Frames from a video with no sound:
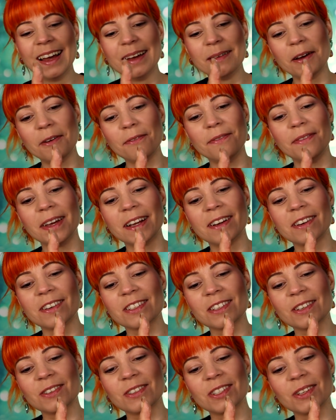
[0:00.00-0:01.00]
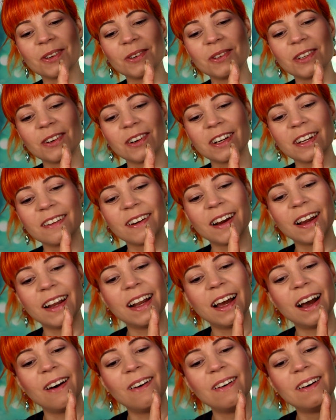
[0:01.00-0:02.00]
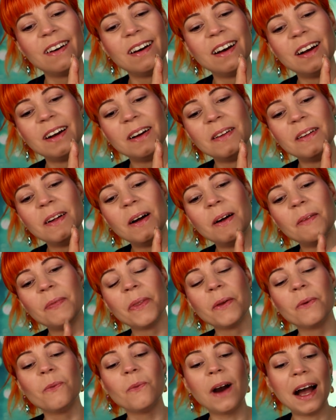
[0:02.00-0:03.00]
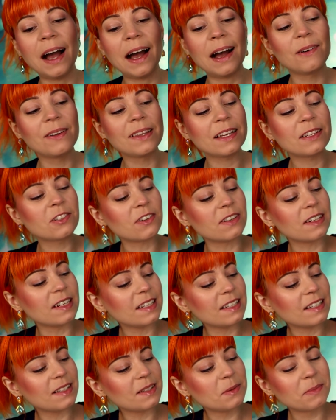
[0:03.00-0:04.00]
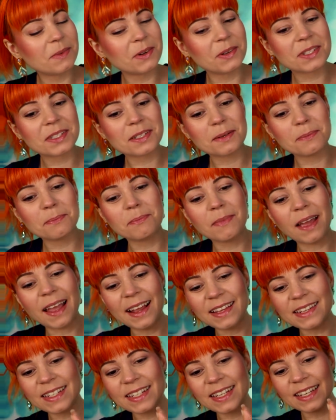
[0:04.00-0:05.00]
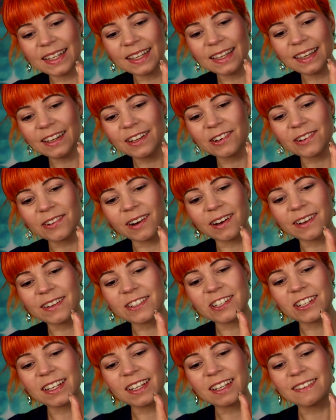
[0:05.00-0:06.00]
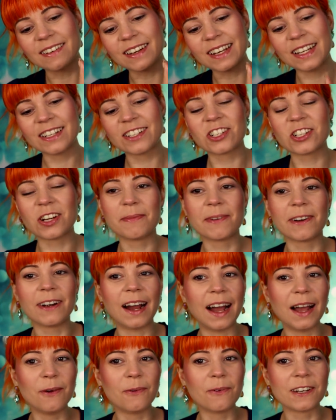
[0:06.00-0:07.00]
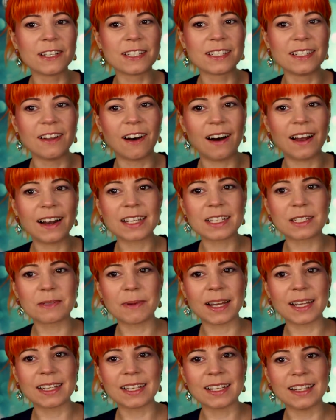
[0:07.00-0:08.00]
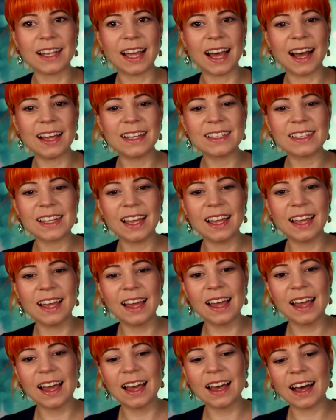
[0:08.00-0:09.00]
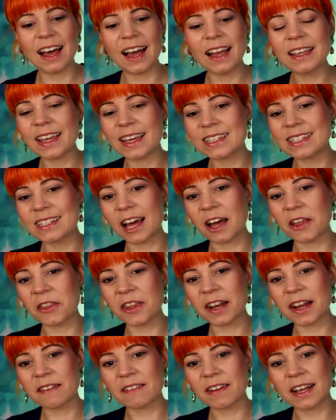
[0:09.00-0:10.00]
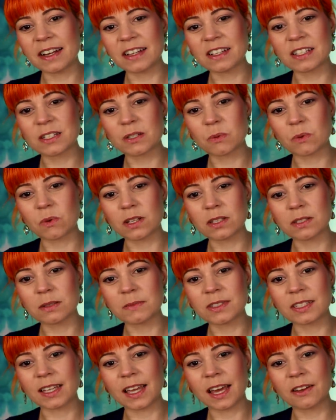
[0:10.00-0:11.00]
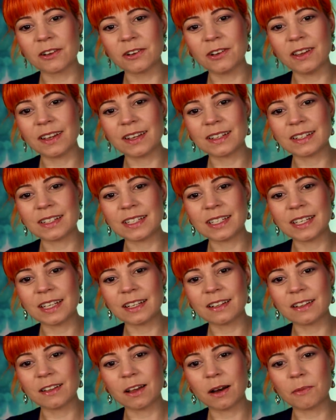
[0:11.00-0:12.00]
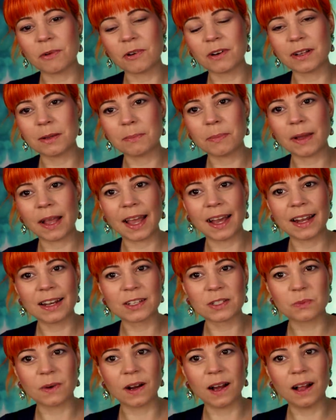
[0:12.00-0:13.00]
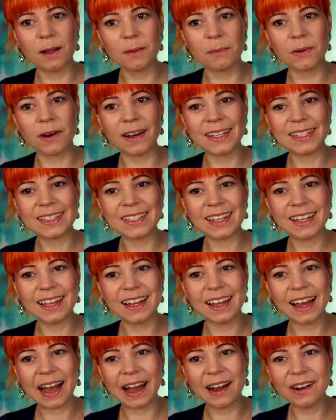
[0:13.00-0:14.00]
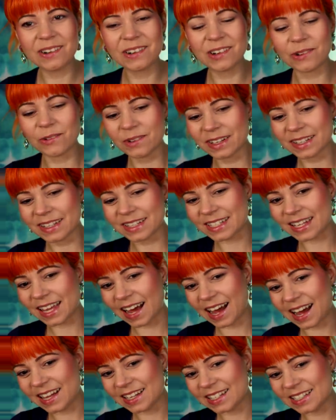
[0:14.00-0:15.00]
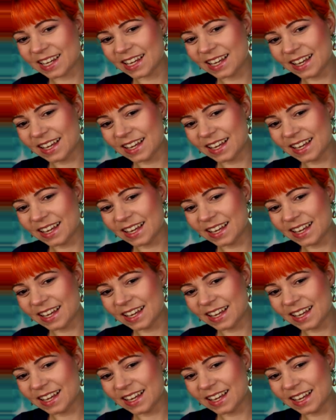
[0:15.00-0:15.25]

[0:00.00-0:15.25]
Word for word: My fingers are so dirty right now. Wow, that turned into the most amazing grungy green shimmer. I was not expecting that. I guess now that I've kind of swirled them together, you can see a lot more in the pan as well, but how cool is that?